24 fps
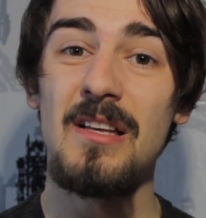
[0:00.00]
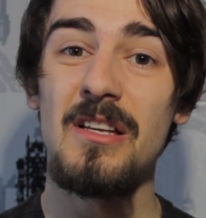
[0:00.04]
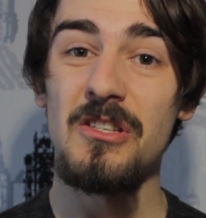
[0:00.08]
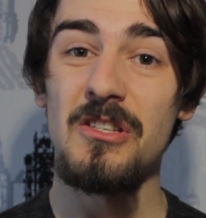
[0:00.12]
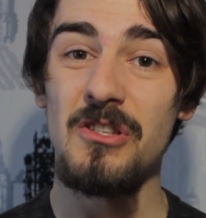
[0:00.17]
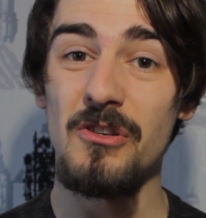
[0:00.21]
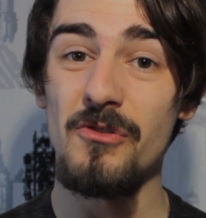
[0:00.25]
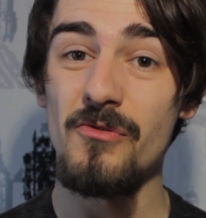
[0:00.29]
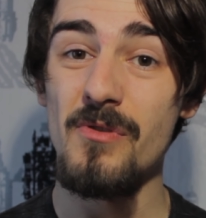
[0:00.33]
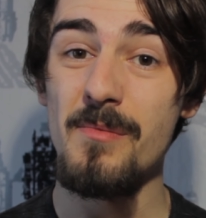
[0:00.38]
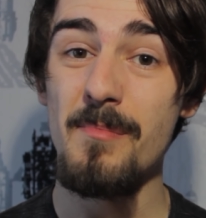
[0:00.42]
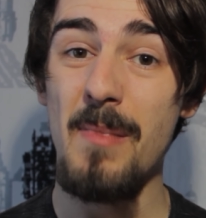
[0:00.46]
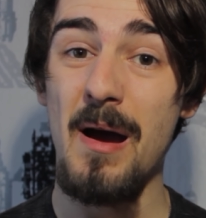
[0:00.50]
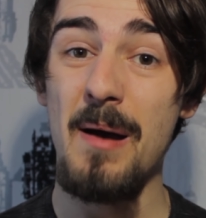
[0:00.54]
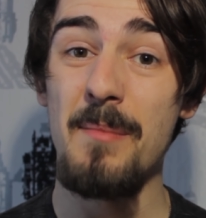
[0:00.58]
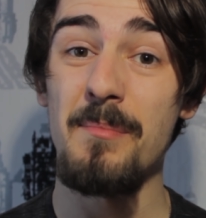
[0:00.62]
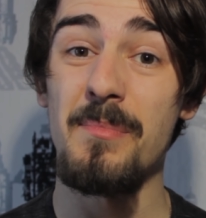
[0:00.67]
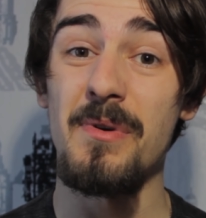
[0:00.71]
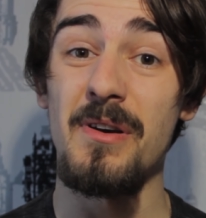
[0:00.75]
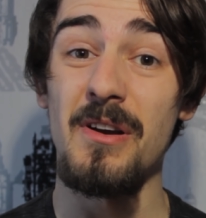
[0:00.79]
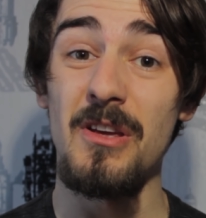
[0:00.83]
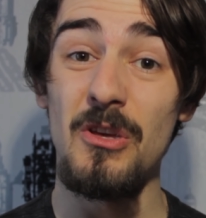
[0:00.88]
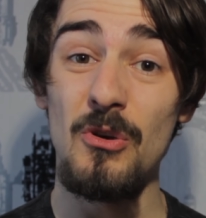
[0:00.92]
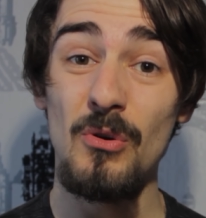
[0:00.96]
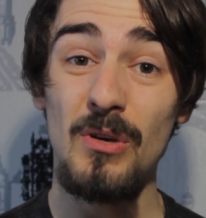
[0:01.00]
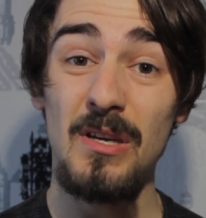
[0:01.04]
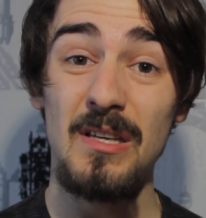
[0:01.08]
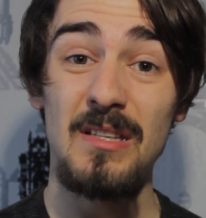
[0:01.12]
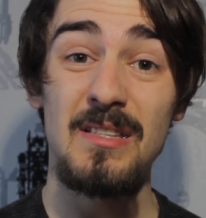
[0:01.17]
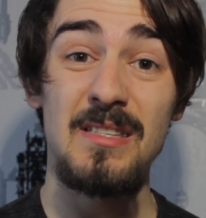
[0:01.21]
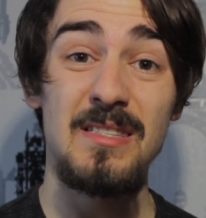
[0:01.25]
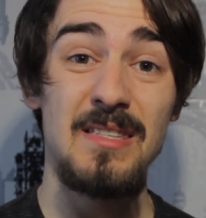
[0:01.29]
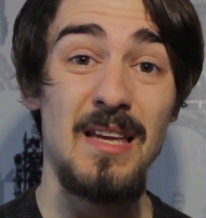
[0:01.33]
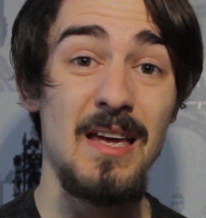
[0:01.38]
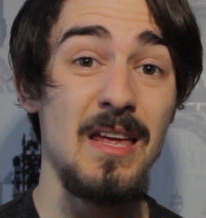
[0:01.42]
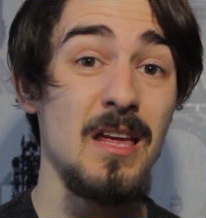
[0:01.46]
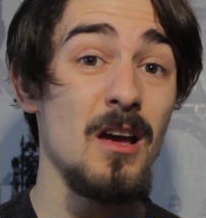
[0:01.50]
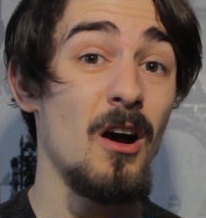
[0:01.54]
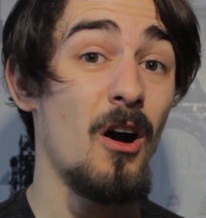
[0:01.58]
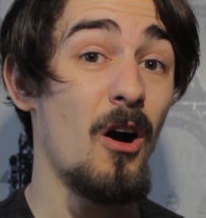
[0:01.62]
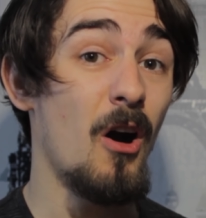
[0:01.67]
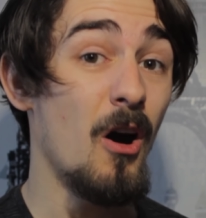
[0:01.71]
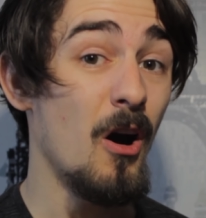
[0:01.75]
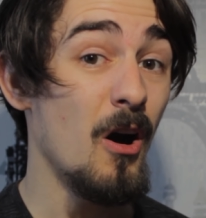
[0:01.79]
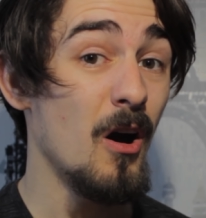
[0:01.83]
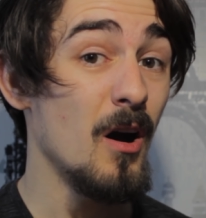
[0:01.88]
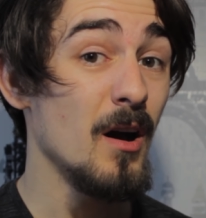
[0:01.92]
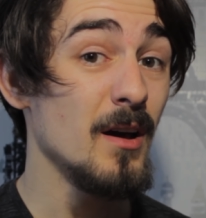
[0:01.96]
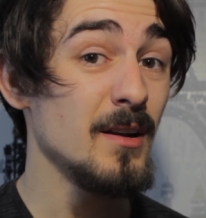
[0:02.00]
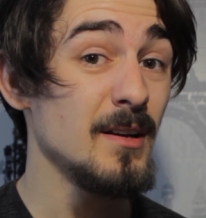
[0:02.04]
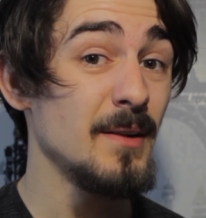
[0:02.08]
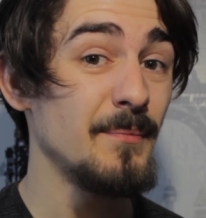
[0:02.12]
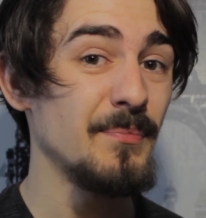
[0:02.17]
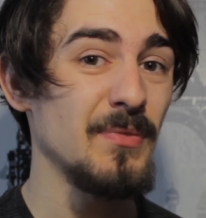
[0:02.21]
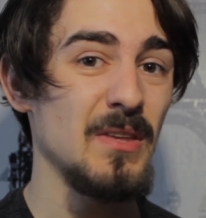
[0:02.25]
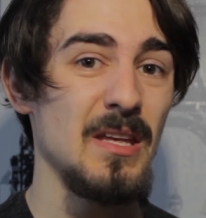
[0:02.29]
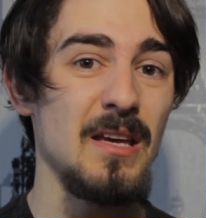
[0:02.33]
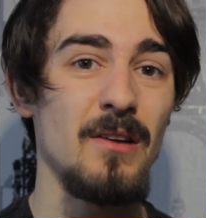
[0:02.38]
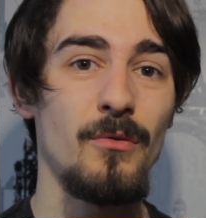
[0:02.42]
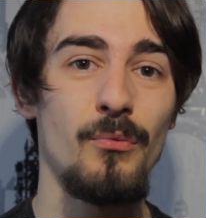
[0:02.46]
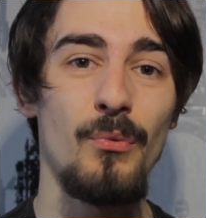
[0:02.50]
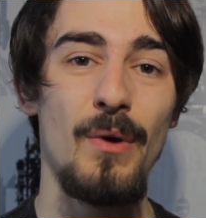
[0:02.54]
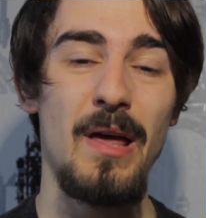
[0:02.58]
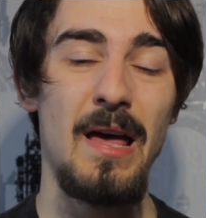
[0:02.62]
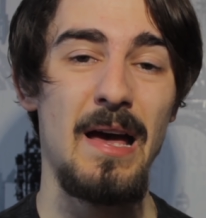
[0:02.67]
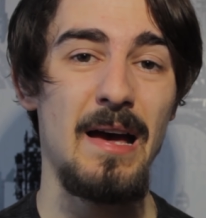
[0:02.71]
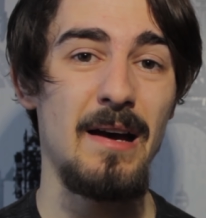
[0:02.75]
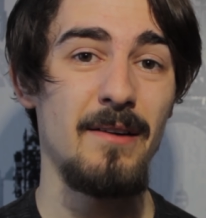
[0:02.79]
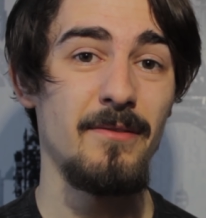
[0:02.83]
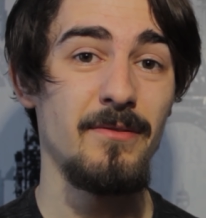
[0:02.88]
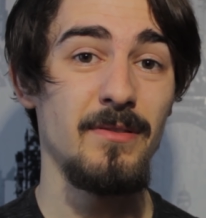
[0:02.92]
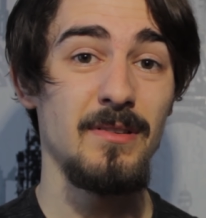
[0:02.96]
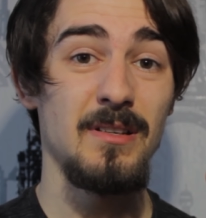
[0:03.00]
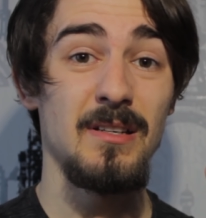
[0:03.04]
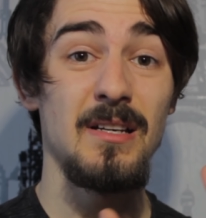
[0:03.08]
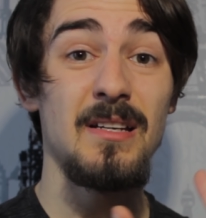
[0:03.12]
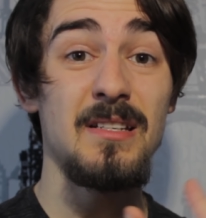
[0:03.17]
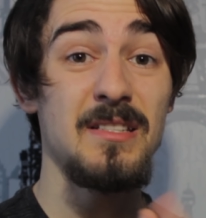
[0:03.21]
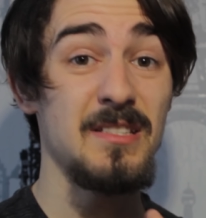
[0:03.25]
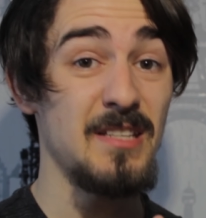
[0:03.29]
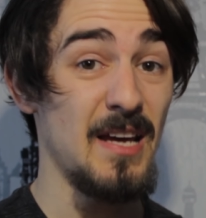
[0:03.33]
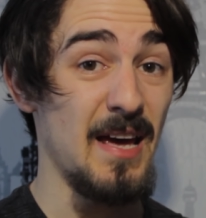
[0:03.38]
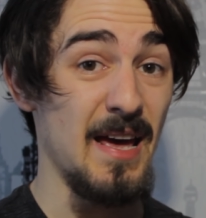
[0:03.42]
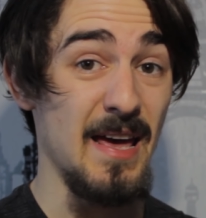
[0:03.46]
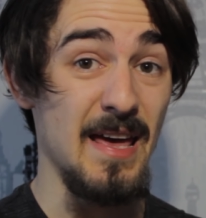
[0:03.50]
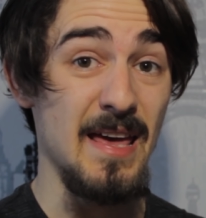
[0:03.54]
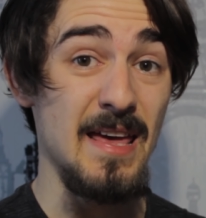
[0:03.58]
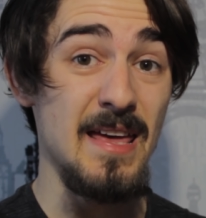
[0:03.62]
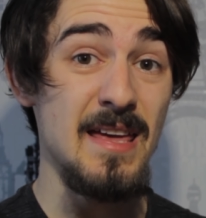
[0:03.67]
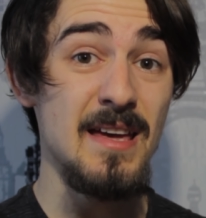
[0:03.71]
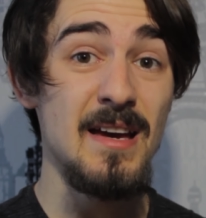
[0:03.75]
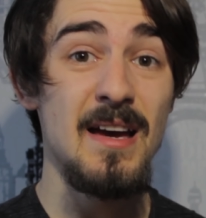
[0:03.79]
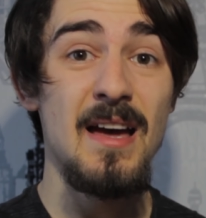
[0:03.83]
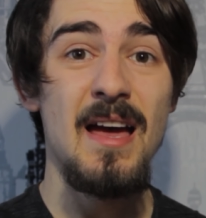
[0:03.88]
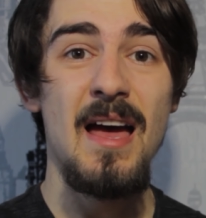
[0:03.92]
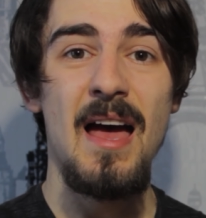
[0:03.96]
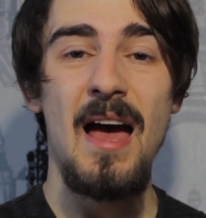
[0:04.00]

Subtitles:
So remember, you can say on if we have a day